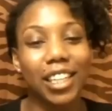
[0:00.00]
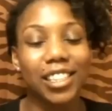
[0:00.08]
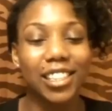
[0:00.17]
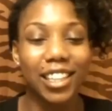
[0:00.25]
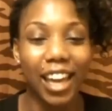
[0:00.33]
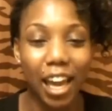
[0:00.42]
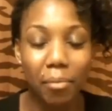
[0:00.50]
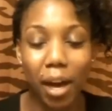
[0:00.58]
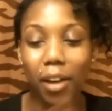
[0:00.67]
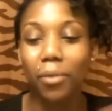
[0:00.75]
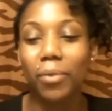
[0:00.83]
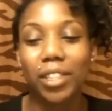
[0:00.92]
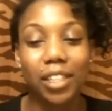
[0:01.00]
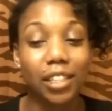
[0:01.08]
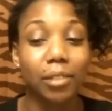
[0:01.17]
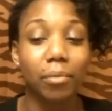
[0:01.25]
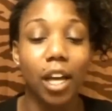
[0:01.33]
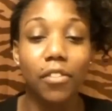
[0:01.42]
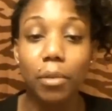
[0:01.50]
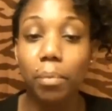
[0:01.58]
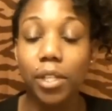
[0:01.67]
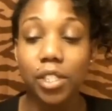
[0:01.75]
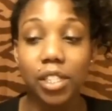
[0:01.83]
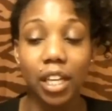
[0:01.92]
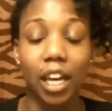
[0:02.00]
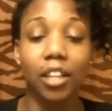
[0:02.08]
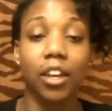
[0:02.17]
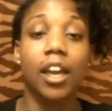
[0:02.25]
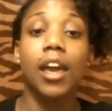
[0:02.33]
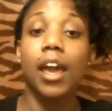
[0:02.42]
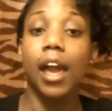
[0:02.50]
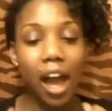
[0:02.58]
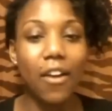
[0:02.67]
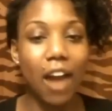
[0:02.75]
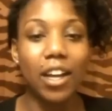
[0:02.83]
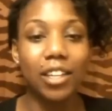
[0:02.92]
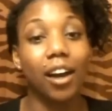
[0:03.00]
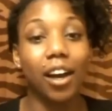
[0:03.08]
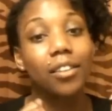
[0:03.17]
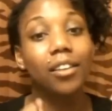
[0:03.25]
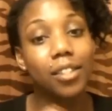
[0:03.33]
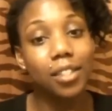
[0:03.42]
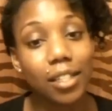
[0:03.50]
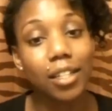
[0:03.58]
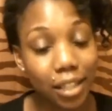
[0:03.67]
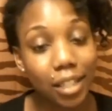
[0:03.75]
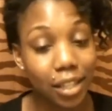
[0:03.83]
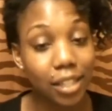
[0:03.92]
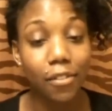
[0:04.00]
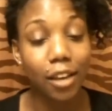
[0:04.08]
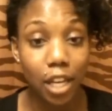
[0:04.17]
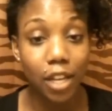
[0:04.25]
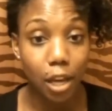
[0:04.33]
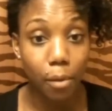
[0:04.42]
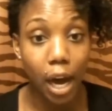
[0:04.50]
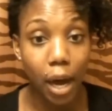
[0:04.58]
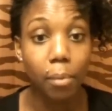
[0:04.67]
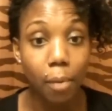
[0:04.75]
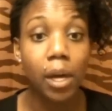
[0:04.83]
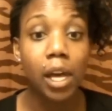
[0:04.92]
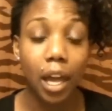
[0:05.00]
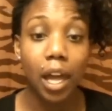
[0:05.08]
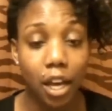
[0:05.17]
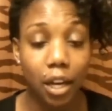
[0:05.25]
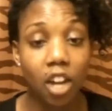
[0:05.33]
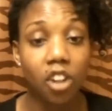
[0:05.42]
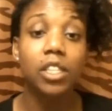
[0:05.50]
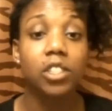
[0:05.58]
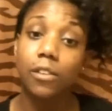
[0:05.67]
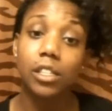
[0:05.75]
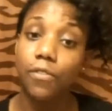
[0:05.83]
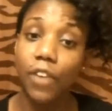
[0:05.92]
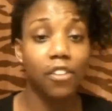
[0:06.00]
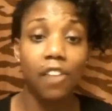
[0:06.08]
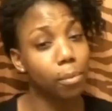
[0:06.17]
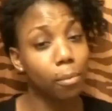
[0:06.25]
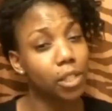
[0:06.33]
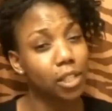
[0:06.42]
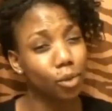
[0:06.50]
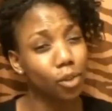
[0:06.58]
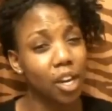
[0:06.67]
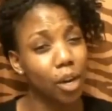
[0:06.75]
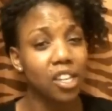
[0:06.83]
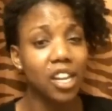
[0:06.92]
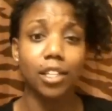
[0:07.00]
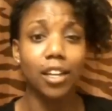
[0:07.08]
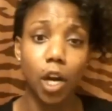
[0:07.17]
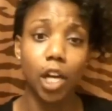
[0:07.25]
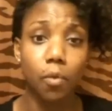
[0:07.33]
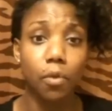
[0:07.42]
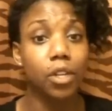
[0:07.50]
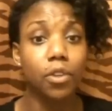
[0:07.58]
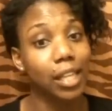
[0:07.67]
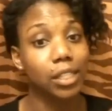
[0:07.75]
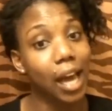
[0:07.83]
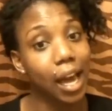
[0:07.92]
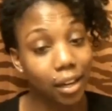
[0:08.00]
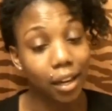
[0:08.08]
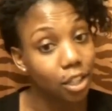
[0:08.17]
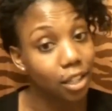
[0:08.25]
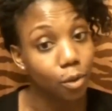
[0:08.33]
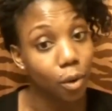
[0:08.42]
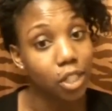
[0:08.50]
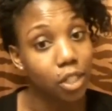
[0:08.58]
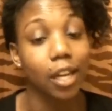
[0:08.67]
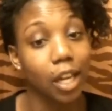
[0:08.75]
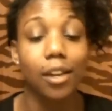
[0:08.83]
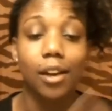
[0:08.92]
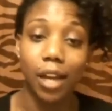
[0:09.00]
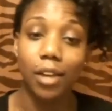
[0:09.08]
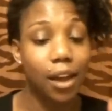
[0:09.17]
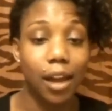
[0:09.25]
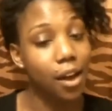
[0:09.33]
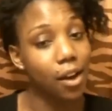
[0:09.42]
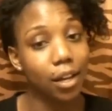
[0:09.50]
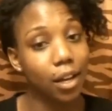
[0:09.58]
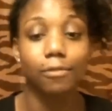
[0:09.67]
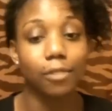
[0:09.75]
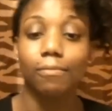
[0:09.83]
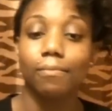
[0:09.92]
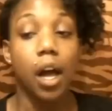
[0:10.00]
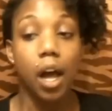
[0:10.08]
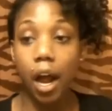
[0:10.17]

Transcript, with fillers: see that she came out and we took some lovely pictures together. All right, y'all, let's get into this Love and Hip Hop Atlanta Season five, Episode three, Daddy's Home Review, because I got to get to work tonight, okay? Okay.